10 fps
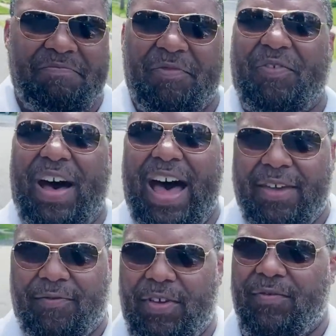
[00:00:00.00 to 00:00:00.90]

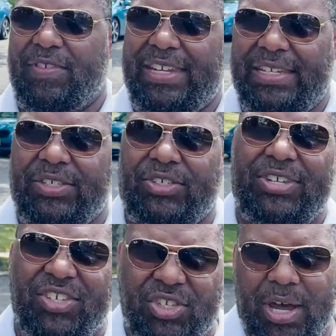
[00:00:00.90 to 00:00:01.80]
$550,
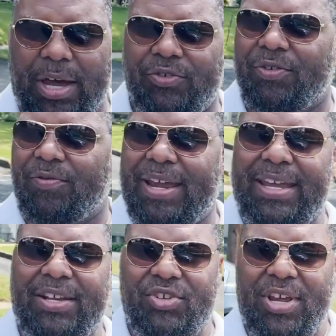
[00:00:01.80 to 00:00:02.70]
$600
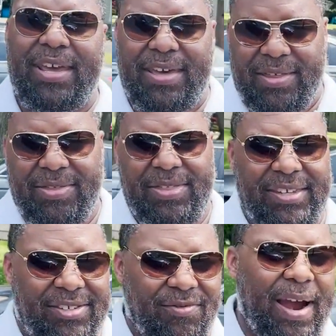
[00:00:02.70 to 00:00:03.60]
range,
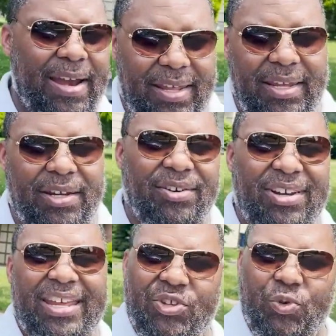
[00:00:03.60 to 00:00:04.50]
this right here
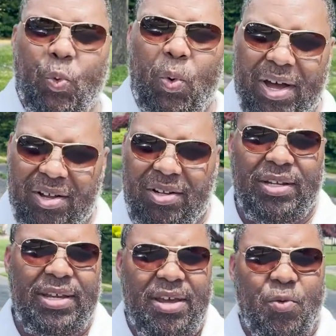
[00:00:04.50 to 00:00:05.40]
is well
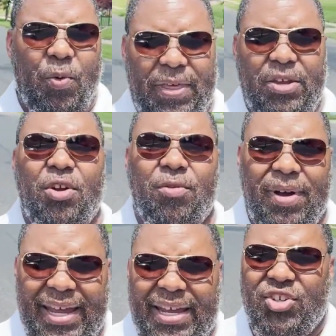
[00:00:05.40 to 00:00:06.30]
within your
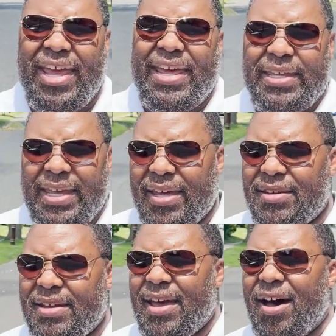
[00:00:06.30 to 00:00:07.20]
range, and again,
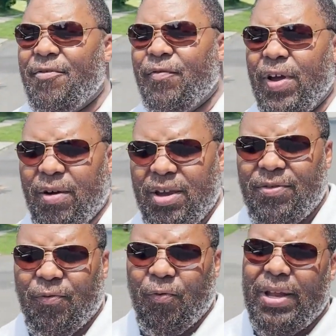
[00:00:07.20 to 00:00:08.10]
a very
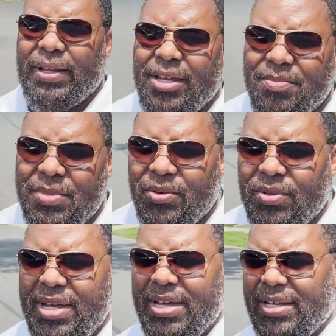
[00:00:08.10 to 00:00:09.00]
friendly commute
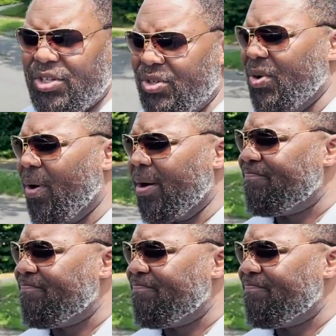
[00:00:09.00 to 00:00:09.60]
to New York.